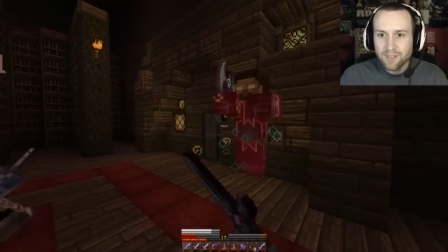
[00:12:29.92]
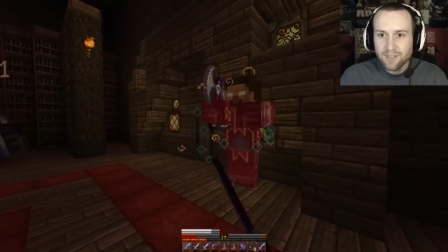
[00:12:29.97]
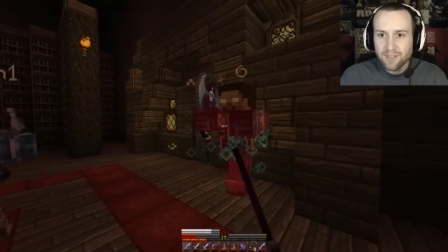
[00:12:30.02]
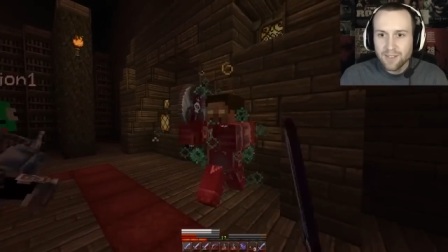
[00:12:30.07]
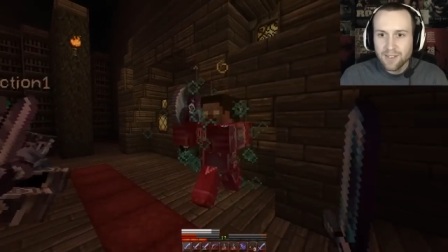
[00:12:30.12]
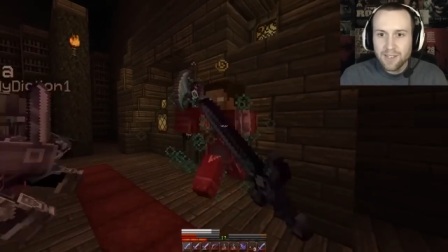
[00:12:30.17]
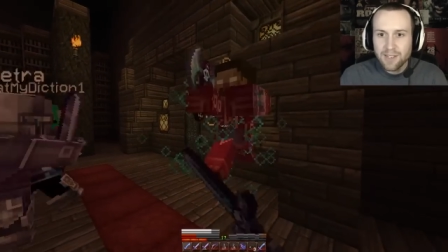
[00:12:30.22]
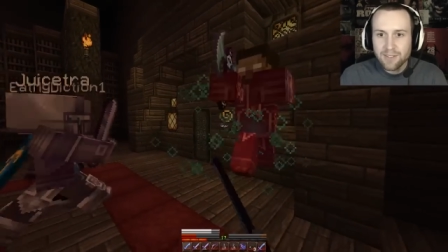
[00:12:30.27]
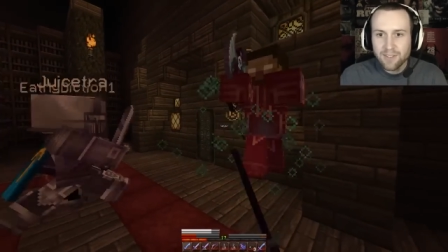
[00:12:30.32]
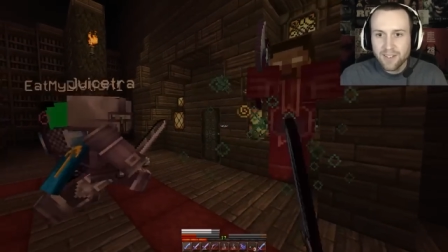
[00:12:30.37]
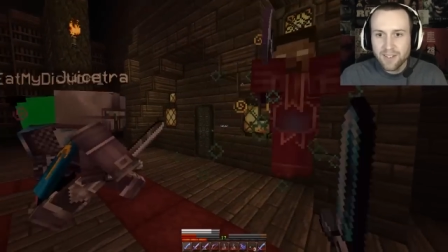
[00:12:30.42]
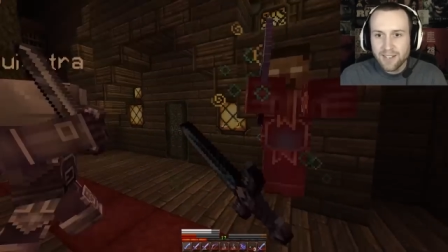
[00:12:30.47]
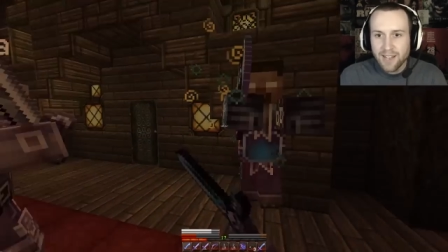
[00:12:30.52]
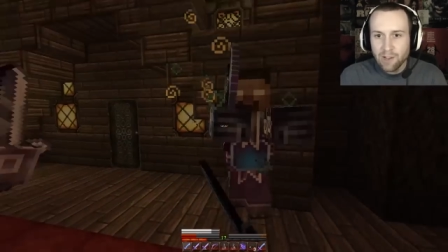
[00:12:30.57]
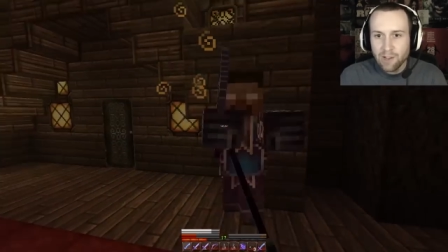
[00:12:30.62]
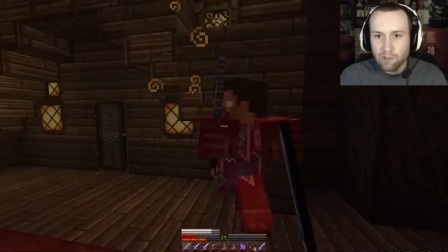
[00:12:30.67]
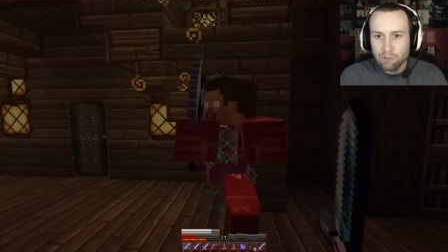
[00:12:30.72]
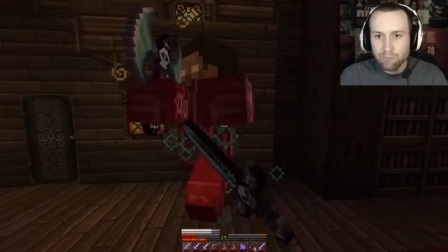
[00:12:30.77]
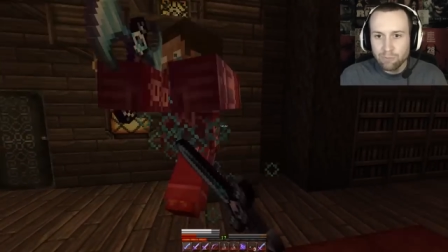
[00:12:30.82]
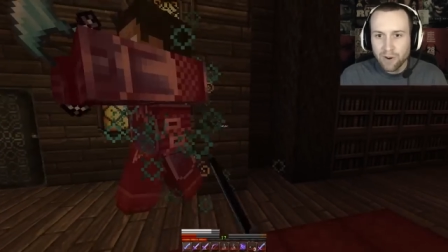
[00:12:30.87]
he needs like a
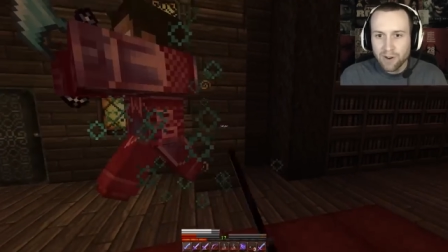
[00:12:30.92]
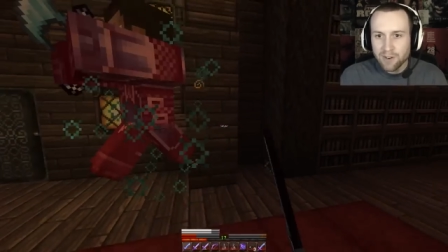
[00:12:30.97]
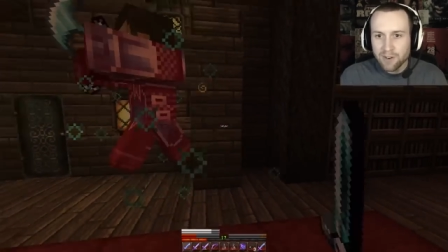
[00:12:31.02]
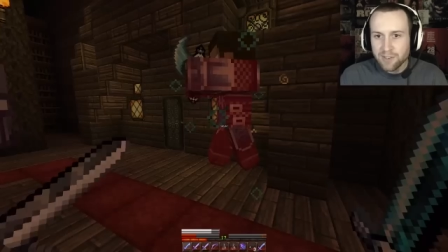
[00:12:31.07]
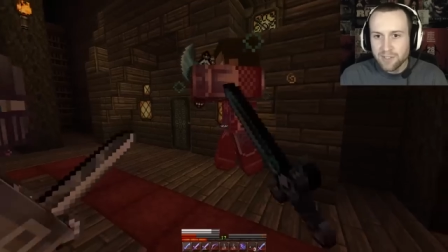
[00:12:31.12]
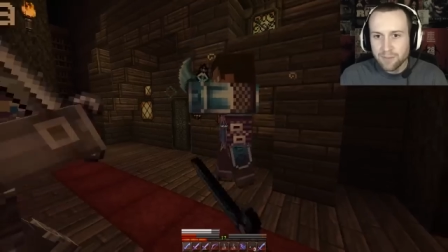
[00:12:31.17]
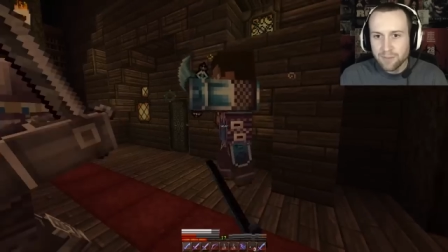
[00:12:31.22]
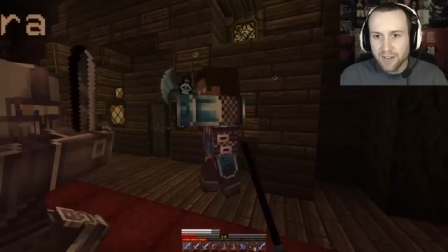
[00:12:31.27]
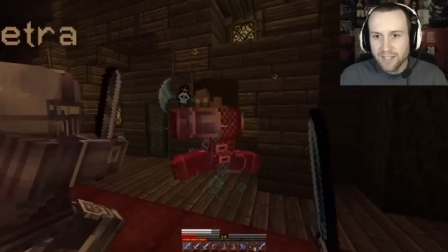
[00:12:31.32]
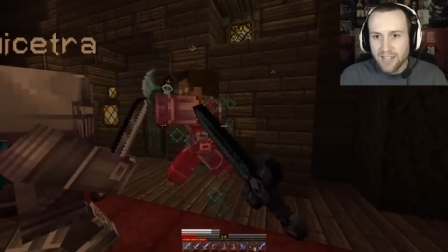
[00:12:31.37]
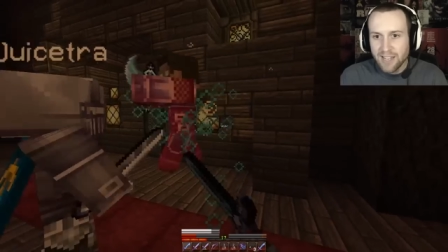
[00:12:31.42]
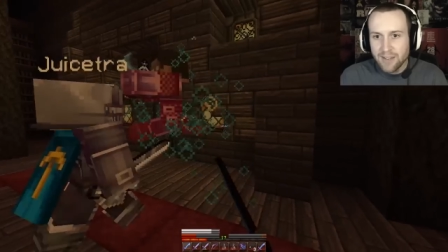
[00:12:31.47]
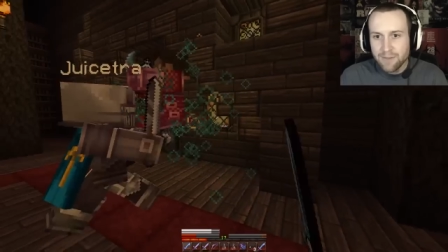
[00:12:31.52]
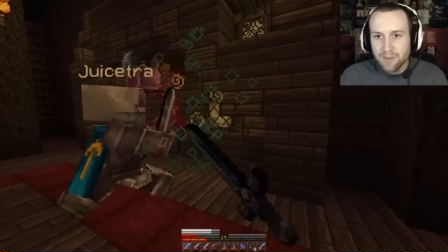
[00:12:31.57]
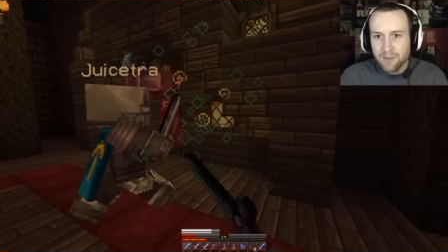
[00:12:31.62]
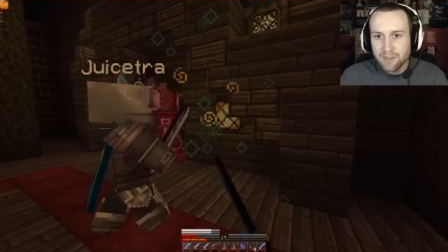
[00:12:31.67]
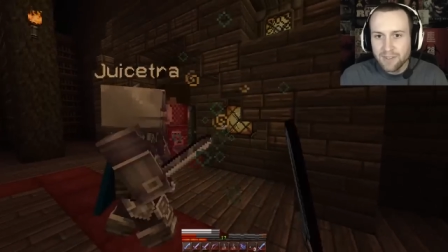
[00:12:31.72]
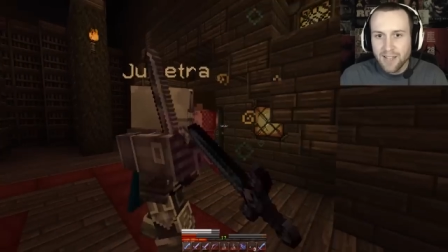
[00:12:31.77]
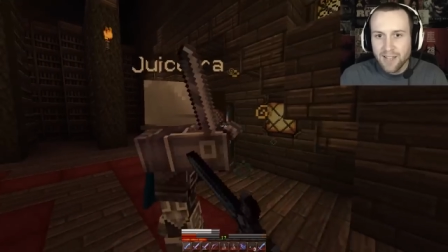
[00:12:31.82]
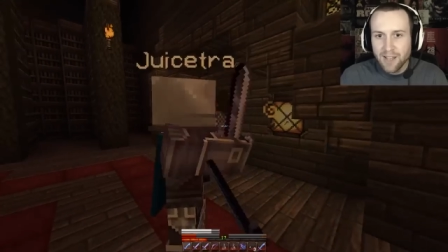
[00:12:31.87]
health bar or something, I can't
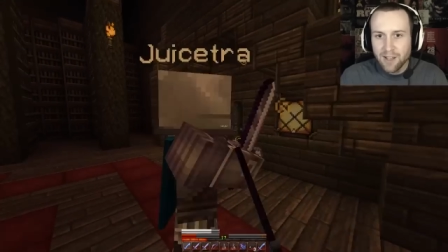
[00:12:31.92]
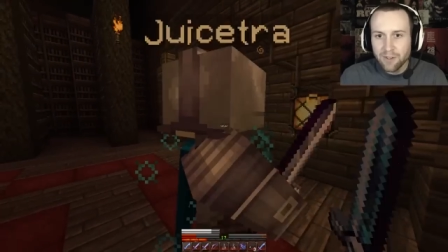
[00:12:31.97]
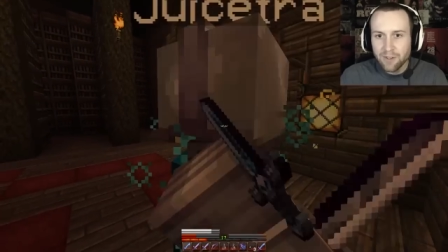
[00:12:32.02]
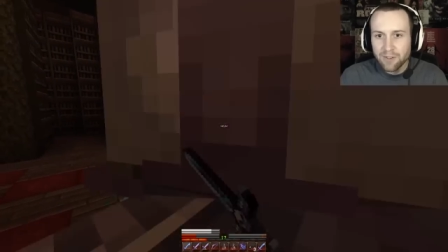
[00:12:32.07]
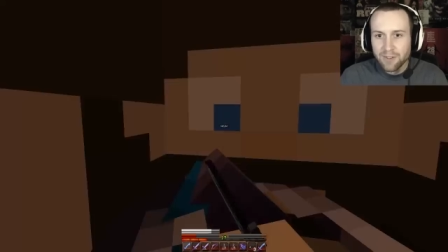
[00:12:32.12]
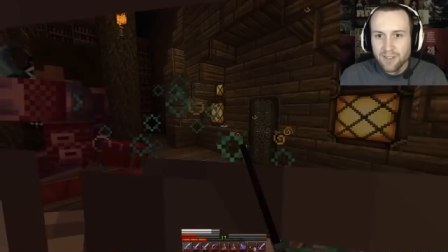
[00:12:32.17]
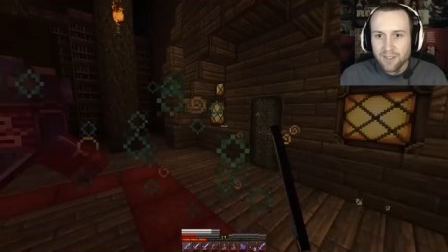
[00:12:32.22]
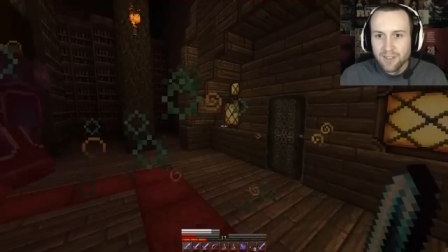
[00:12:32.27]
even tell.